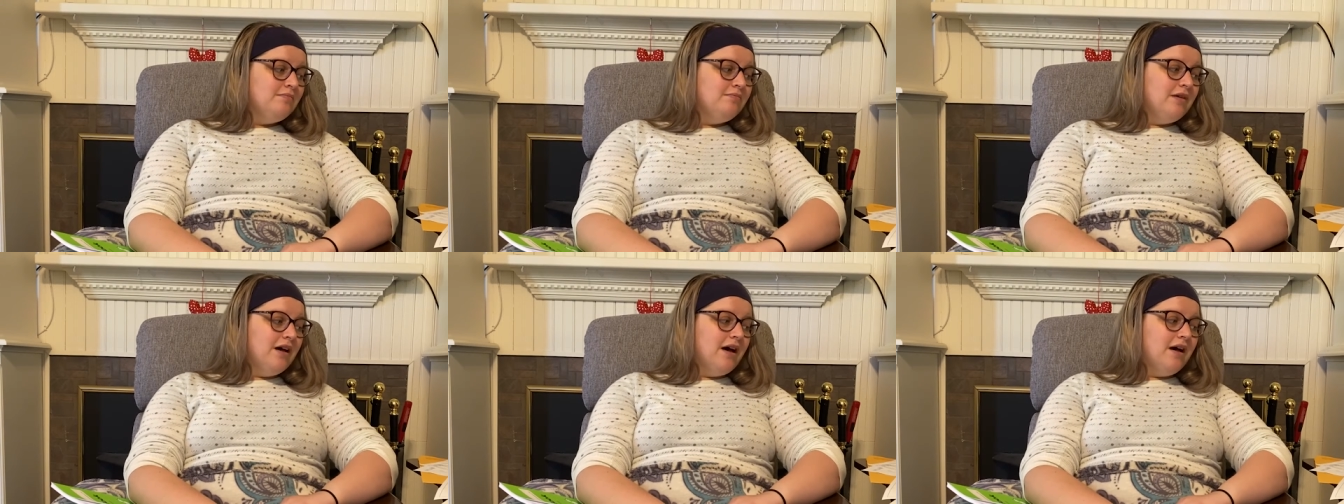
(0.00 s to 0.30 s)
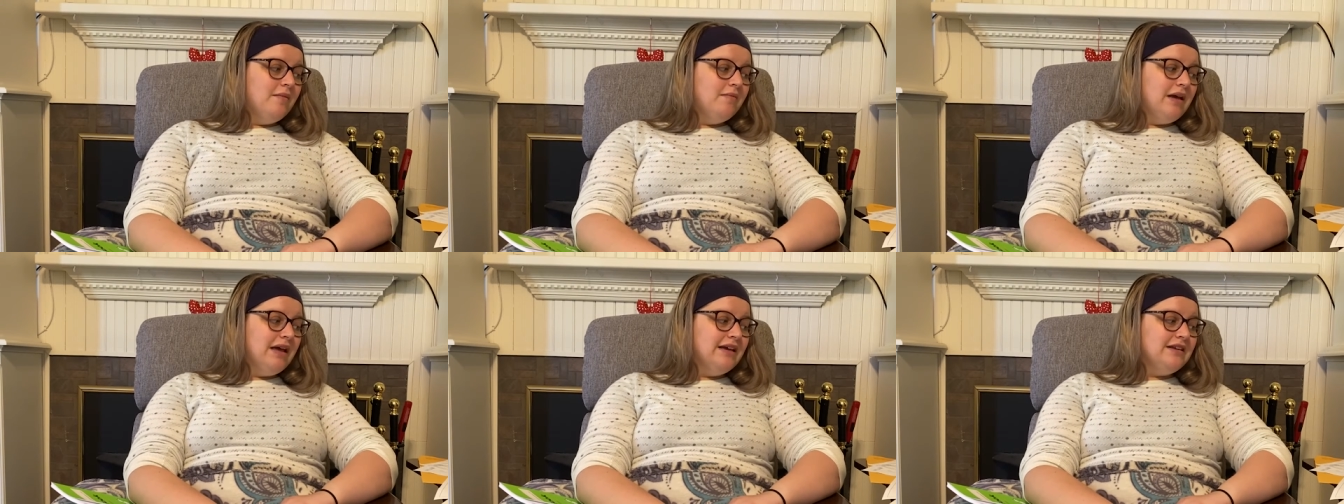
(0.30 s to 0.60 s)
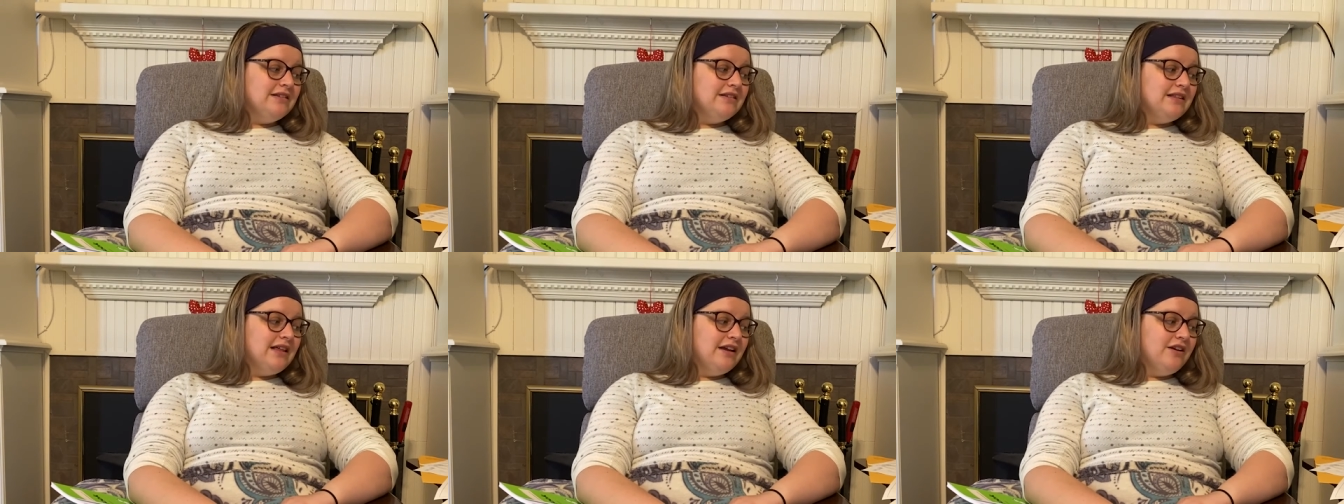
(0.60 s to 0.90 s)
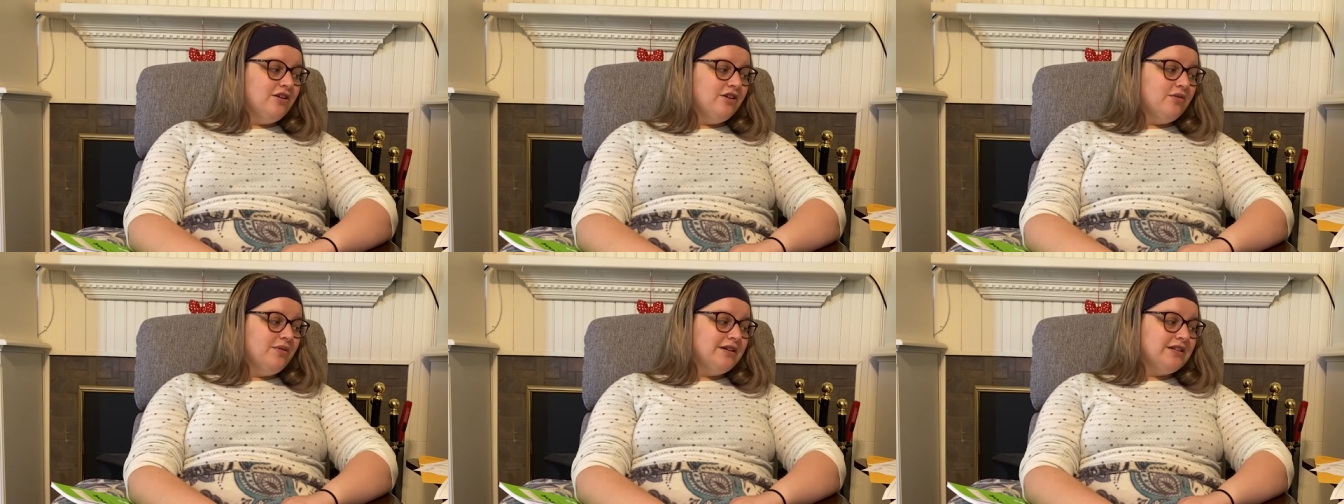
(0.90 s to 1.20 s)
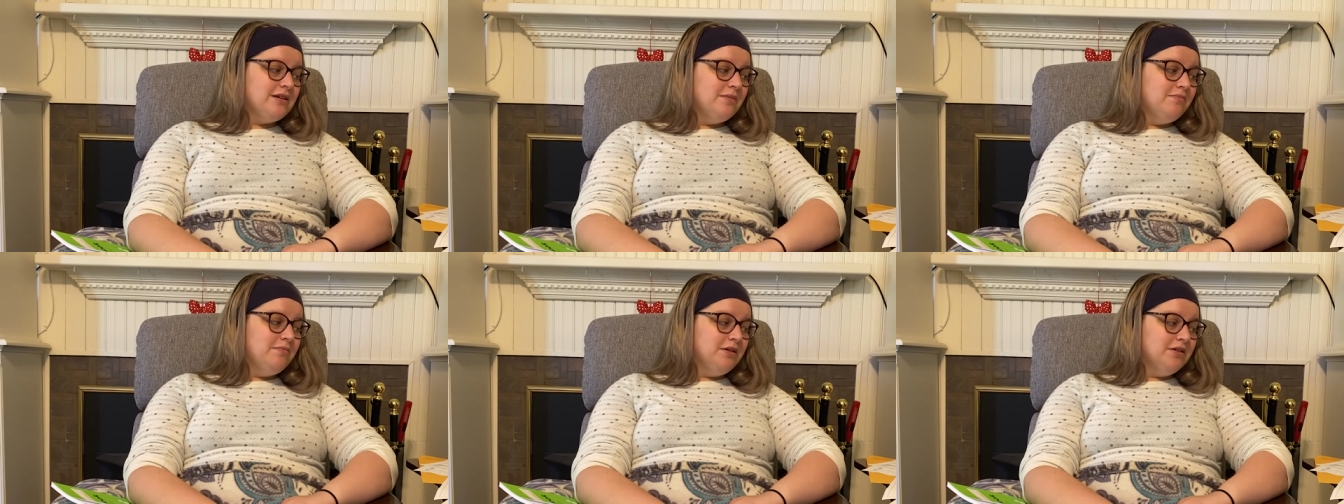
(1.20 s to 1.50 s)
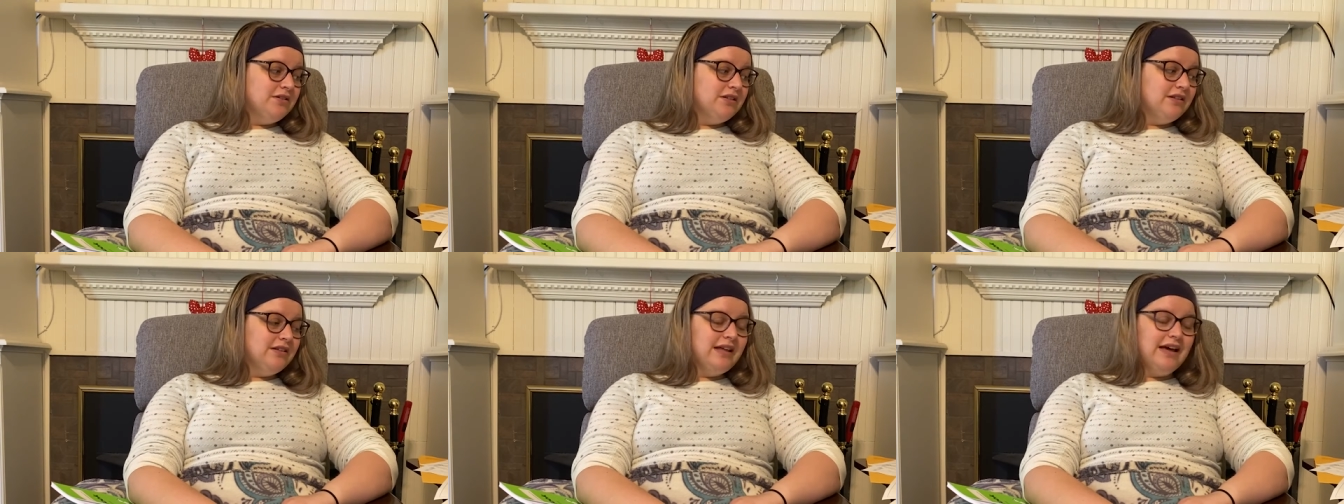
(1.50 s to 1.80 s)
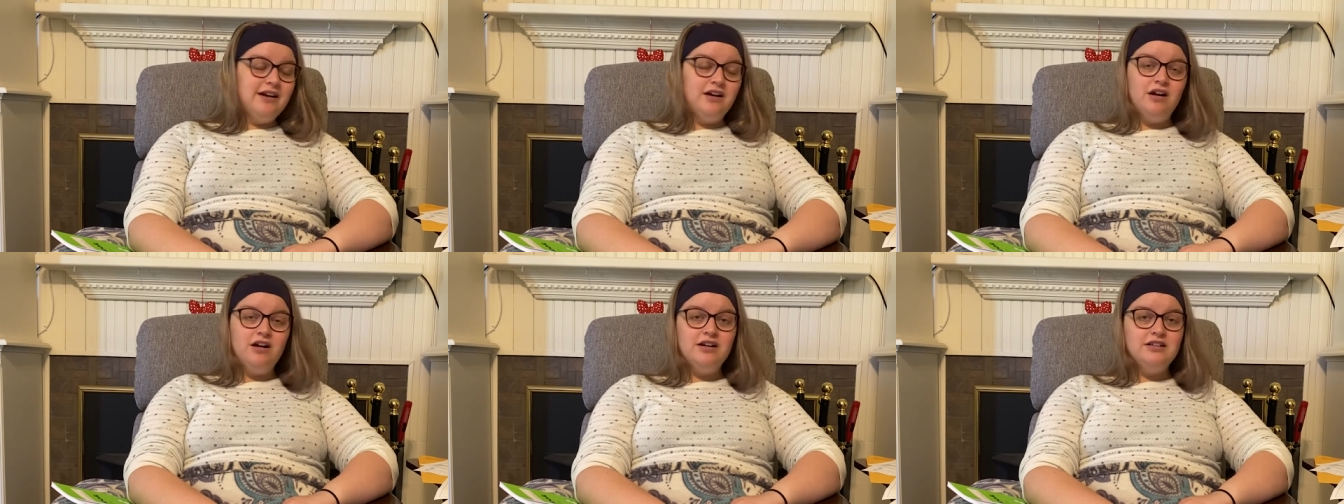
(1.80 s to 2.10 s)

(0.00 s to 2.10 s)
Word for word: um, and then you're going to build a letter.